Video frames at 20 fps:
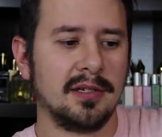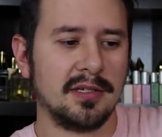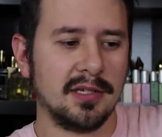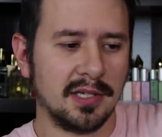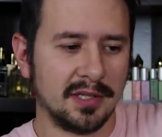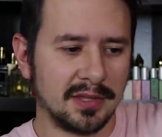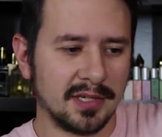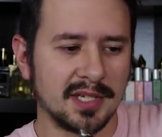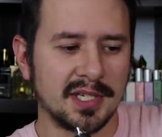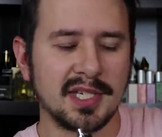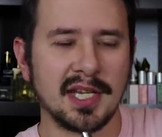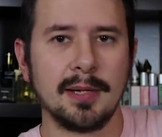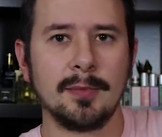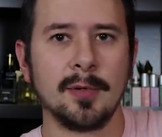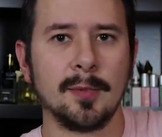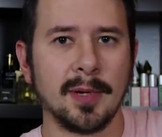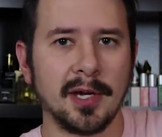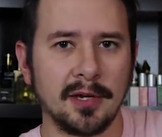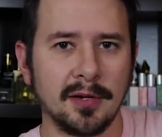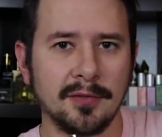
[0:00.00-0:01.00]
to get the same
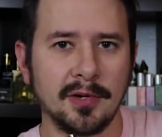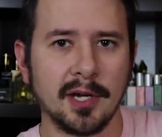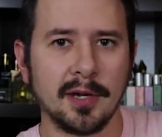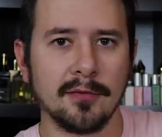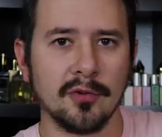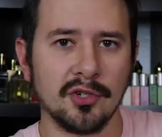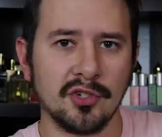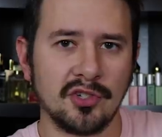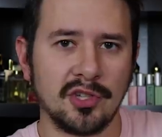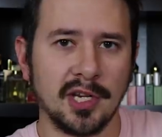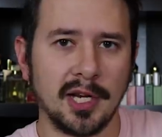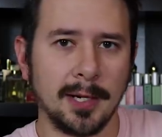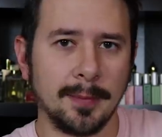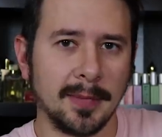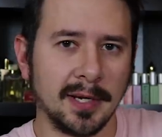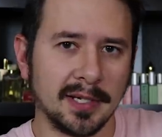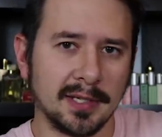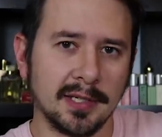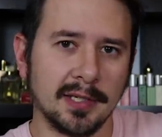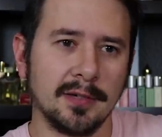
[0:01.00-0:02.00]
amount of coverage that I
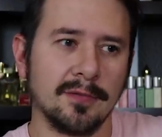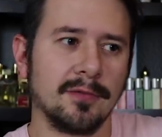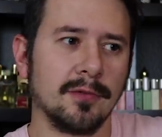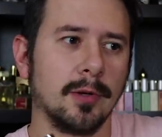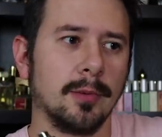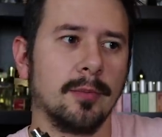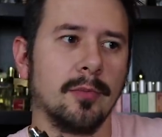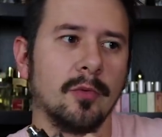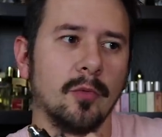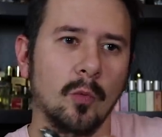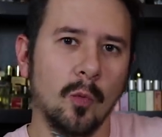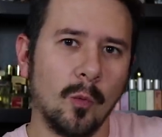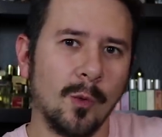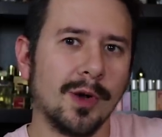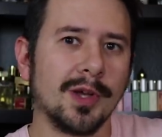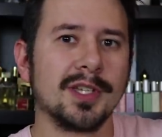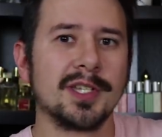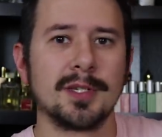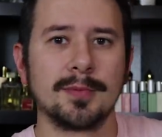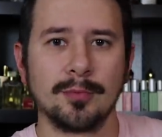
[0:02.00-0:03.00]
might get from
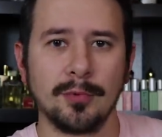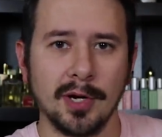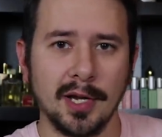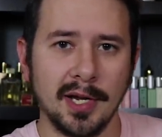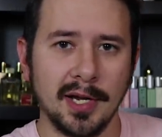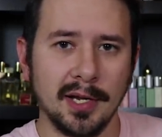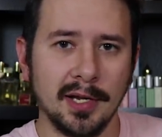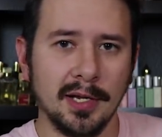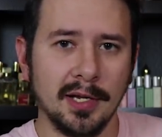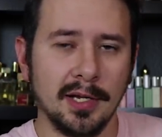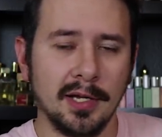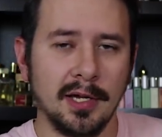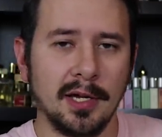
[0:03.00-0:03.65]
one spray